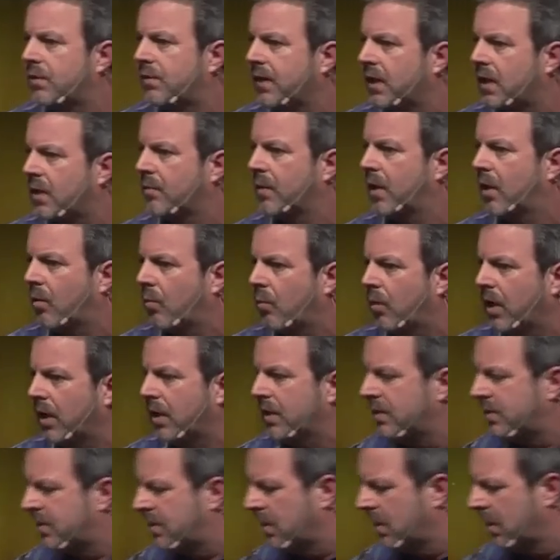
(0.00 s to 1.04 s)
to think about
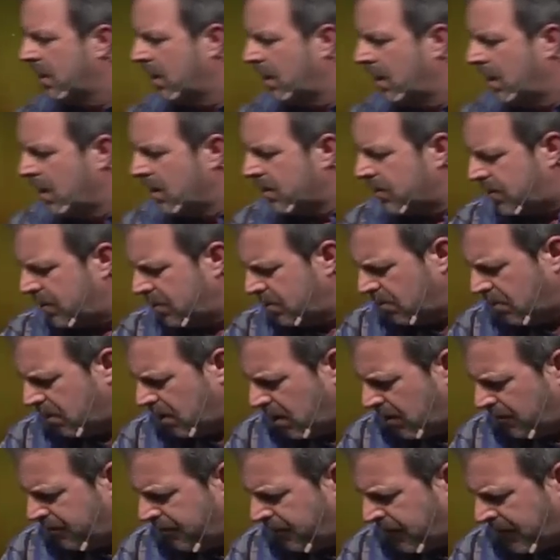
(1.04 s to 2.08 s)
ways to,
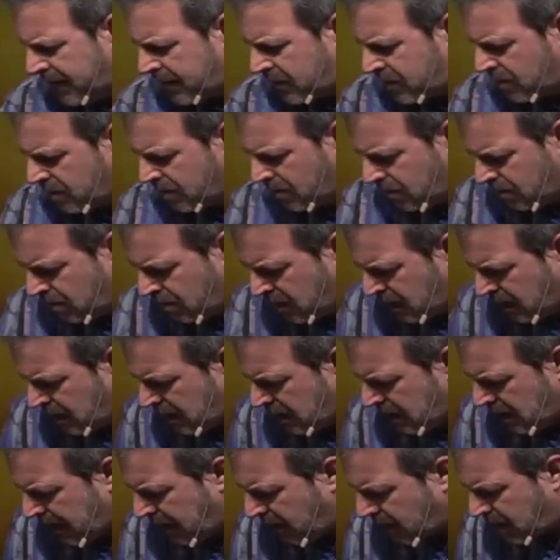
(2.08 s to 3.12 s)
um, to
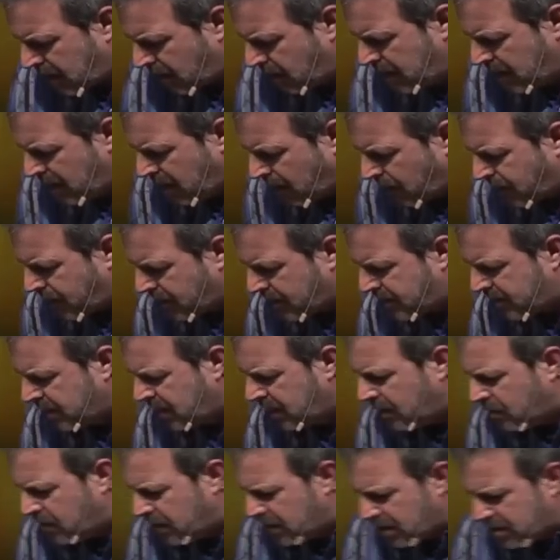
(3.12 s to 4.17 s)
how can we help our
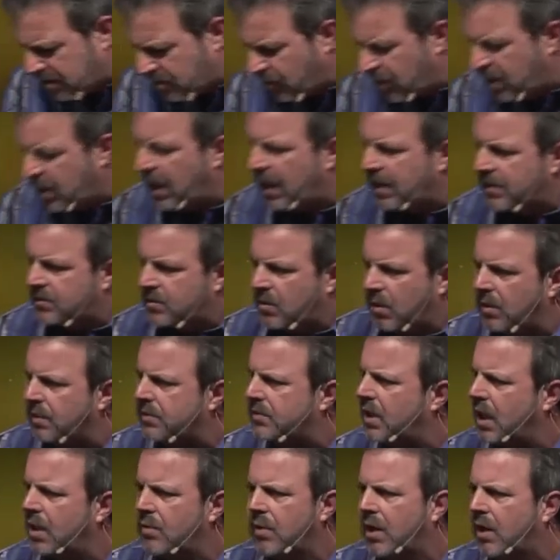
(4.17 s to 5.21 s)
city? We just we ask all the
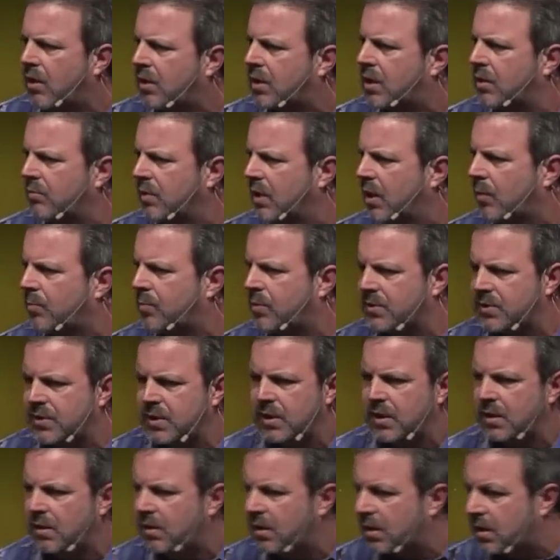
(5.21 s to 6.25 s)
time, how can we help our
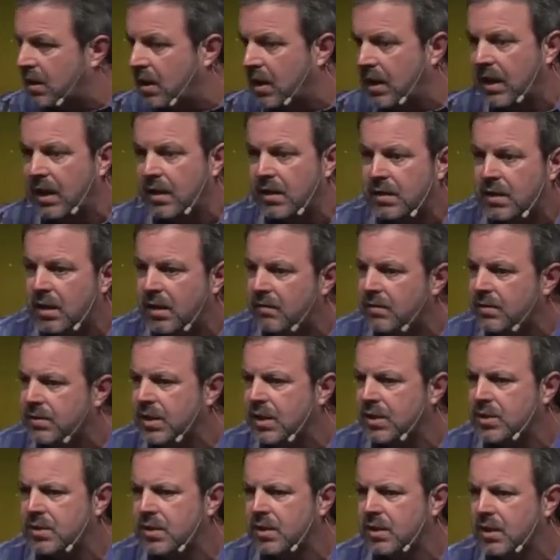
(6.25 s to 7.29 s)
city? Eric and I had a
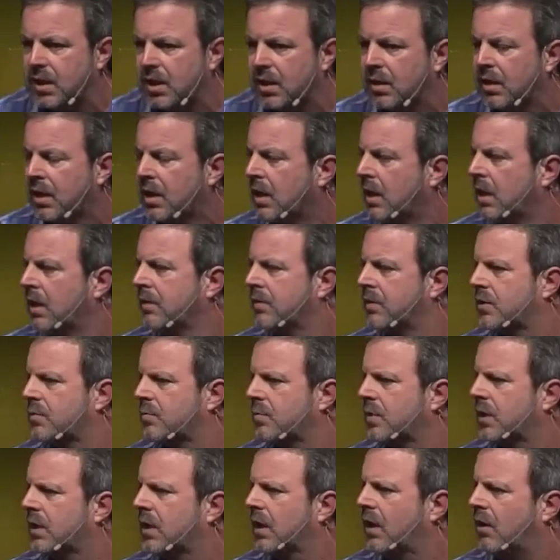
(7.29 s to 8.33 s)
conversation again
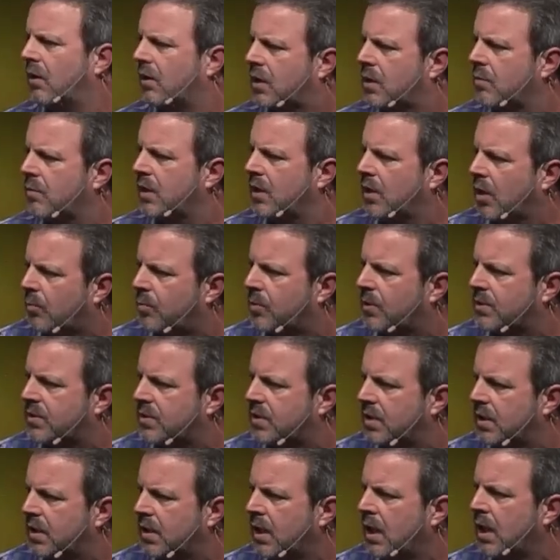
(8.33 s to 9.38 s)
this week. How can we help our
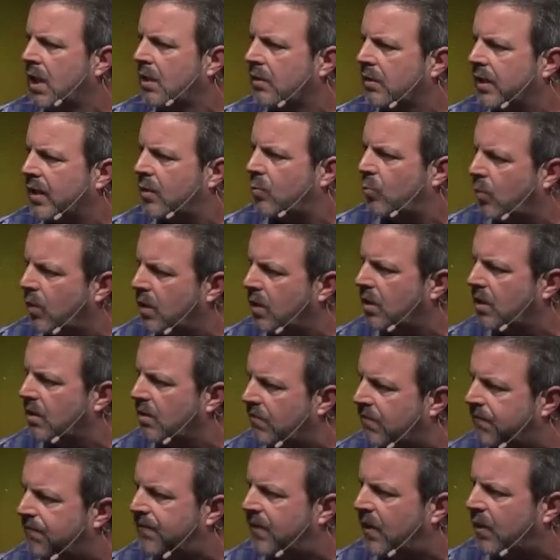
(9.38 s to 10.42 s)
city? Like what are
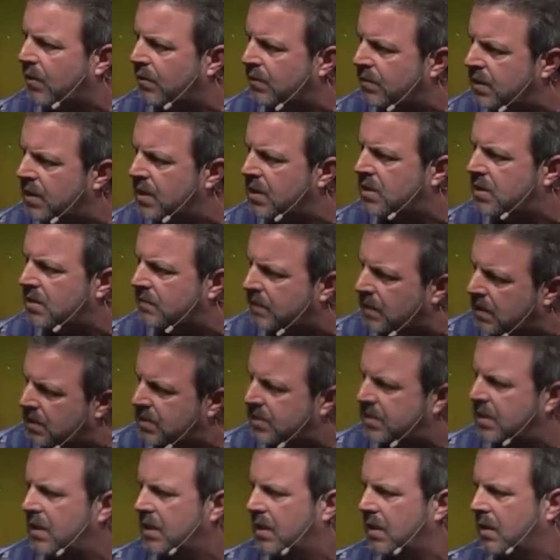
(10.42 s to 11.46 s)
the felt needs of our
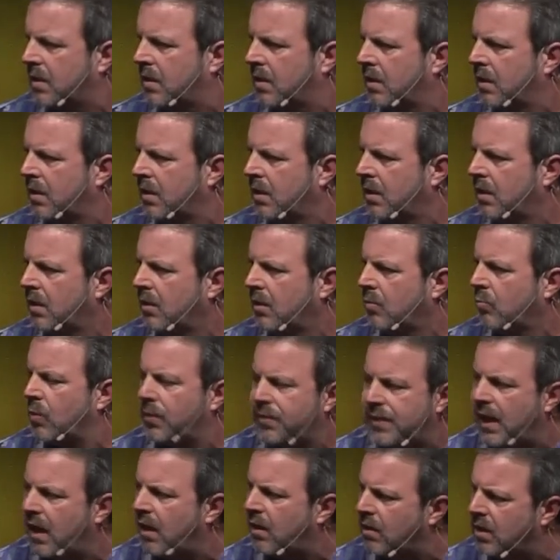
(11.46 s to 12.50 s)
city?
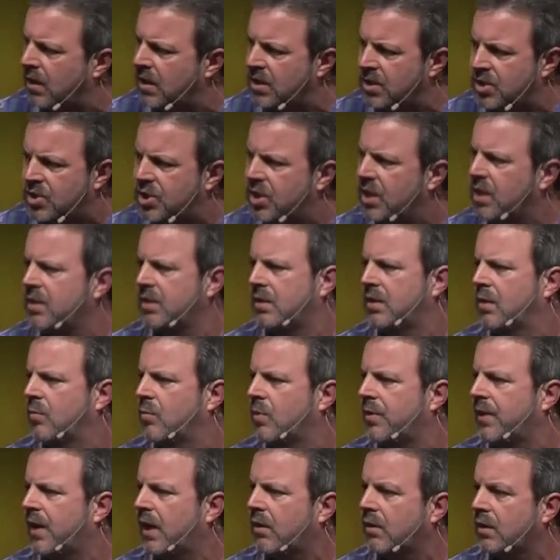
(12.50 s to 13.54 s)
Without an agenda,
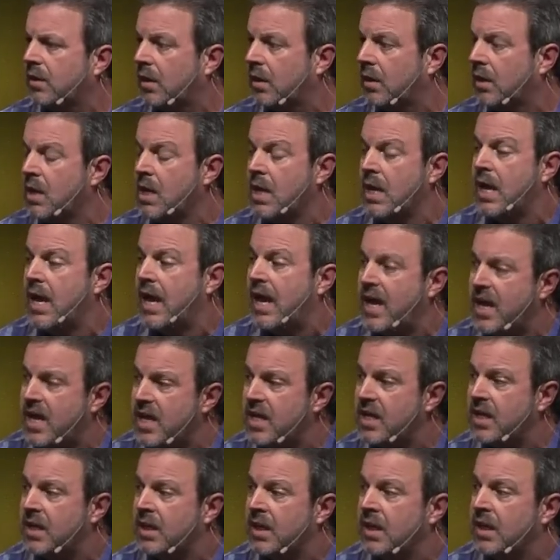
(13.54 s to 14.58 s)
without a
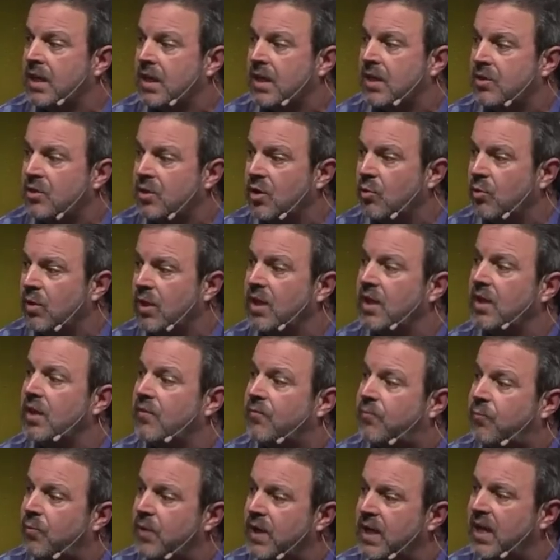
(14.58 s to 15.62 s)
hey, you know what,
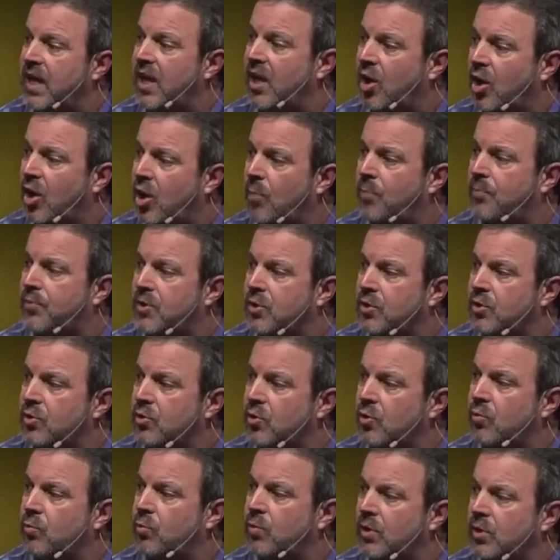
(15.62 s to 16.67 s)
if we help
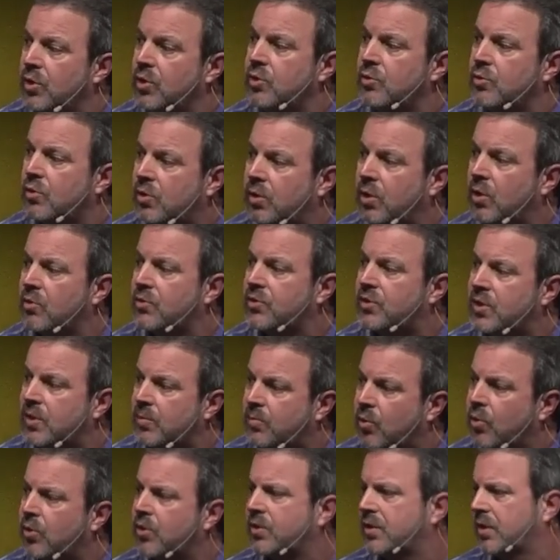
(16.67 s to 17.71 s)
you, will you close the
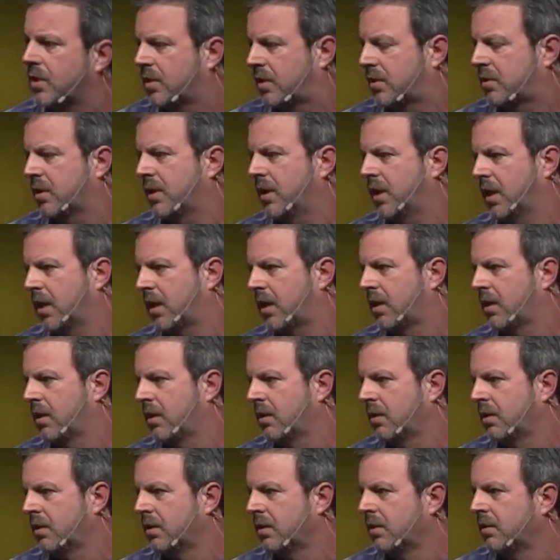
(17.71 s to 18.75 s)
abortion clinic?
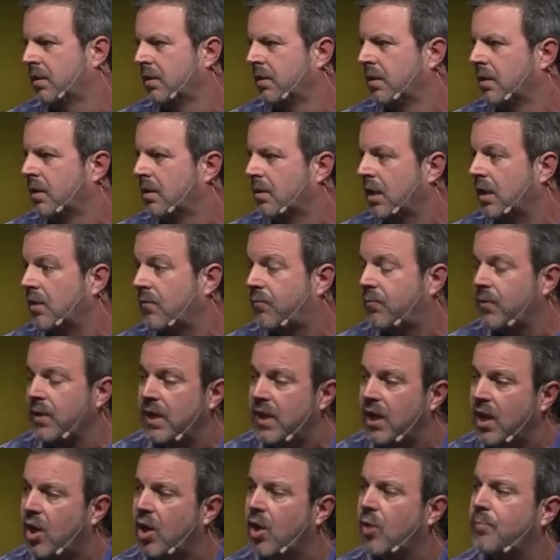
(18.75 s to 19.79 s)
If
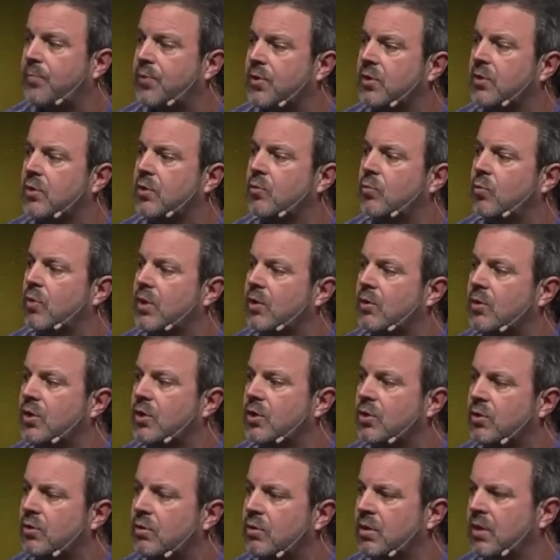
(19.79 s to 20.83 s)
we help you, will
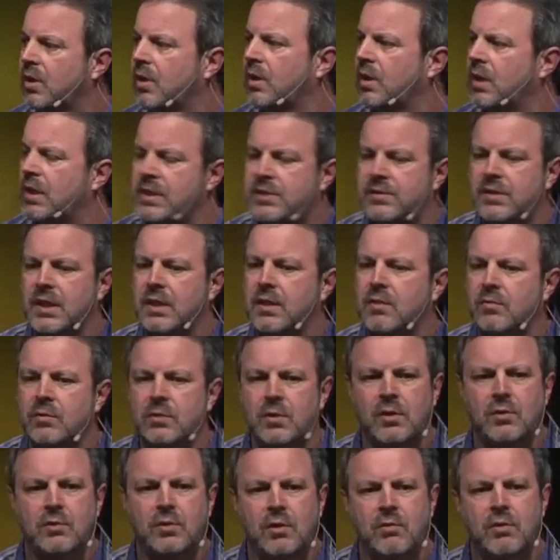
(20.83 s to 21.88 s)
you? It's like,
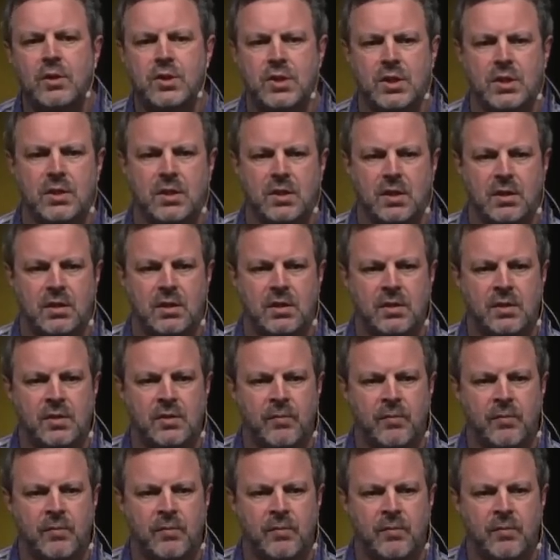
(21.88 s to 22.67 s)
no, no agenda.